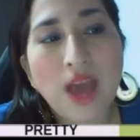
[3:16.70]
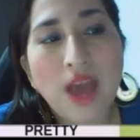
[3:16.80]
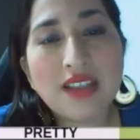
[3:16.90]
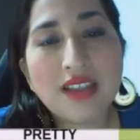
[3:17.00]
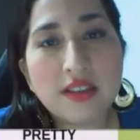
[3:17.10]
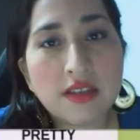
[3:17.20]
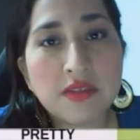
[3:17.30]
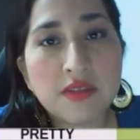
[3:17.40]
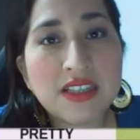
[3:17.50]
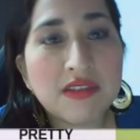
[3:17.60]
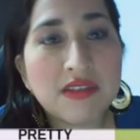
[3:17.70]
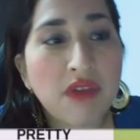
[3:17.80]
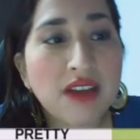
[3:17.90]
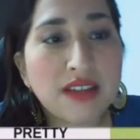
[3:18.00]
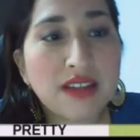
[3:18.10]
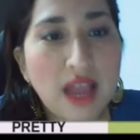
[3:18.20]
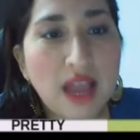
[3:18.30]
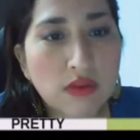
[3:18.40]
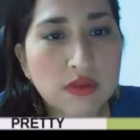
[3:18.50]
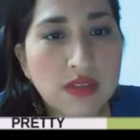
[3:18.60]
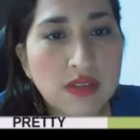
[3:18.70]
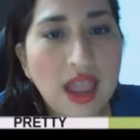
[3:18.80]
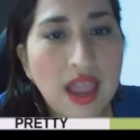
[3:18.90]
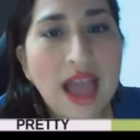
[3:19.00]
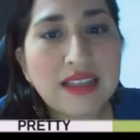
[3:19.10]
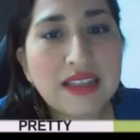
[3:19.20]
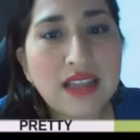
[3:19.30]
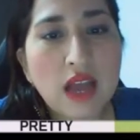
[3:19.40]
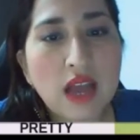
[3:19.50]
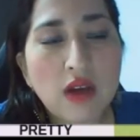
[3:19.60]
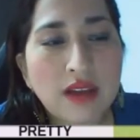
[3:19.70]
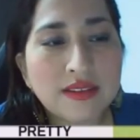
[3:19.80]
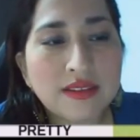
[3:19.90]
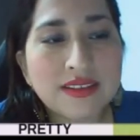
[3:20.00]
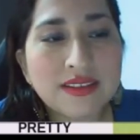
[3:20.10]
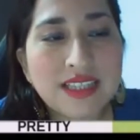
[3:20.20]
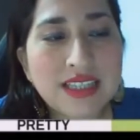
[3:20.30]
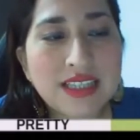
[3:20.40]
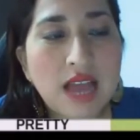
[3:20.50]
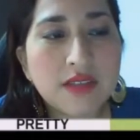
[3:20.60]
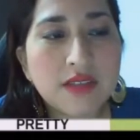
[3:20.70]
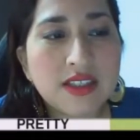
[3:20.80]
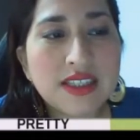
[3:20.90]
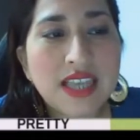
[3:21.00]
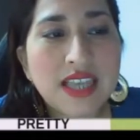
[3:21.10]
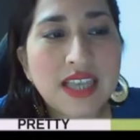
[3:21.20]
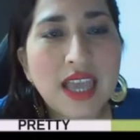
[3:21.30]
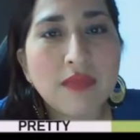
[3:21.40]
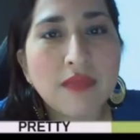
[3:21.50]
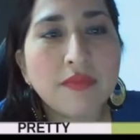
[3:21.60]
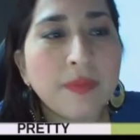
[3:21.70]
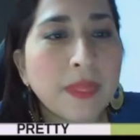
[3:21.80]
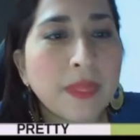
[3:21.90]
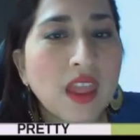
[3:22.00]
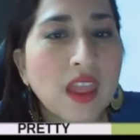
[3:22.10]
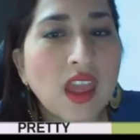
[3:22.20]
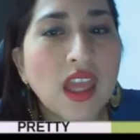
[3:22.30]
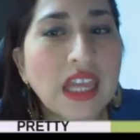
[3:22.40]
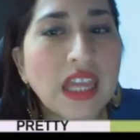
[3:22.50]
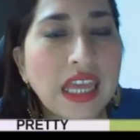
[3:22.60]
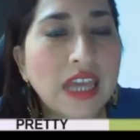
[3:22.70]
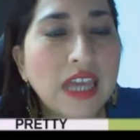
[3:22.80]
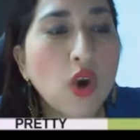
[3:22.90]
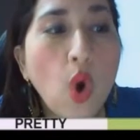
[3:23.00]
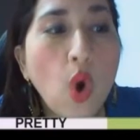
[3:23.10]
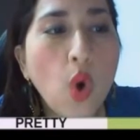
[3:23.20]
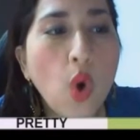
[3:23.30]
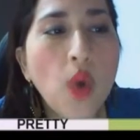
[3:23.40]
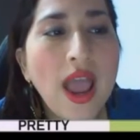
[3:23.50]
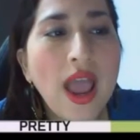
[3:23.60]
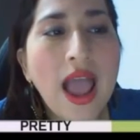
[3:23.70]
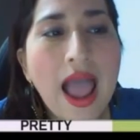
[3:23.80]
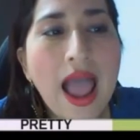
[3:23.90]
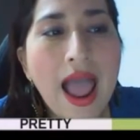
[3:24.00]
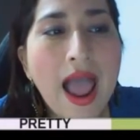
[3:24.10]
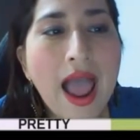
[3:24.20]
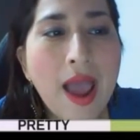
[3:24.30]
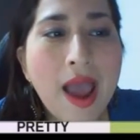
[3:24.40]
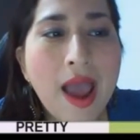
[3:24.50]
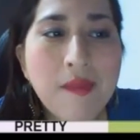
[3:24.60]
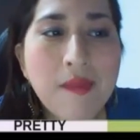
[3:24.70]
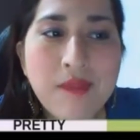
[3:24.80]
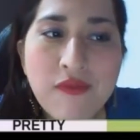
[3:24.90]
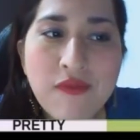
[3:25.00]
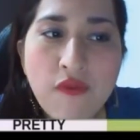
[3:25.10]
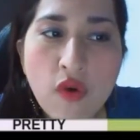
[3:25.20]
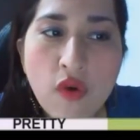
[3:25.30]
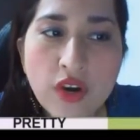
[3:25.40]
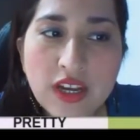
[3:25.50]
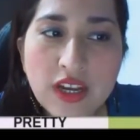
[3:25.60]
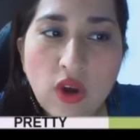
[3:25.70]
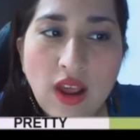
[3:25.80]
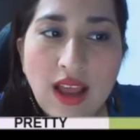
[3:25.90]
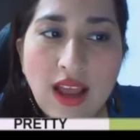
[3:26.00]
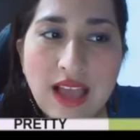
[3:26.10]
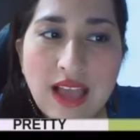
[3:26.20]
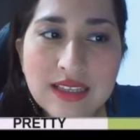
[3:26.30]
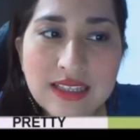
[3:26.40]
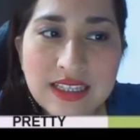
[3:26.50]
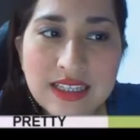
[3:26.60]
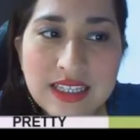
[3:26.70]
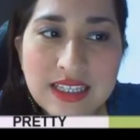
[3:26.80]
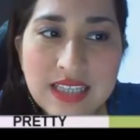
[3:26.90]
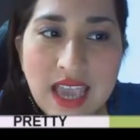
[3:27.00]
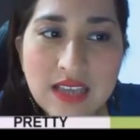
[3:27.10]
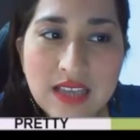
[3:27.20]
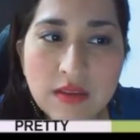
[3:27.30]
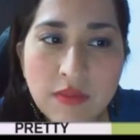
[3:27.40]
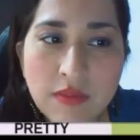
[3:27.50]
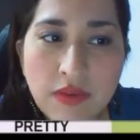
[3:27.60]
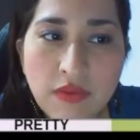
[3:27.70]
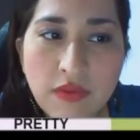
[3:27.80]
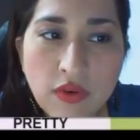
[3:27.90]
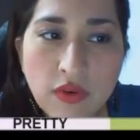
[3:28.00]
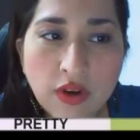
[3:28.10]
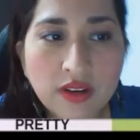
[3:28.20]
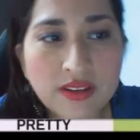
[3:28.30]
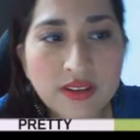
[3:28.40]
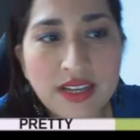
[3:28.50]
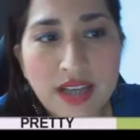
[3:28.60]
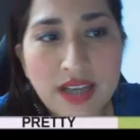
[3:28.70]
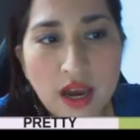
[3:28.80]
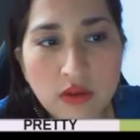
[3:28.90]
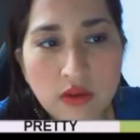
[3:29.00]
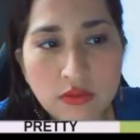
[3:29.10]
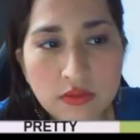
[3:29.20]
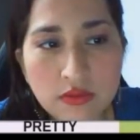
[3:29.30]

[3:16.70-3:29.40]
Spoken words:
adjectives describe nouns, and these adjectives can go before, as in this case, before the noun.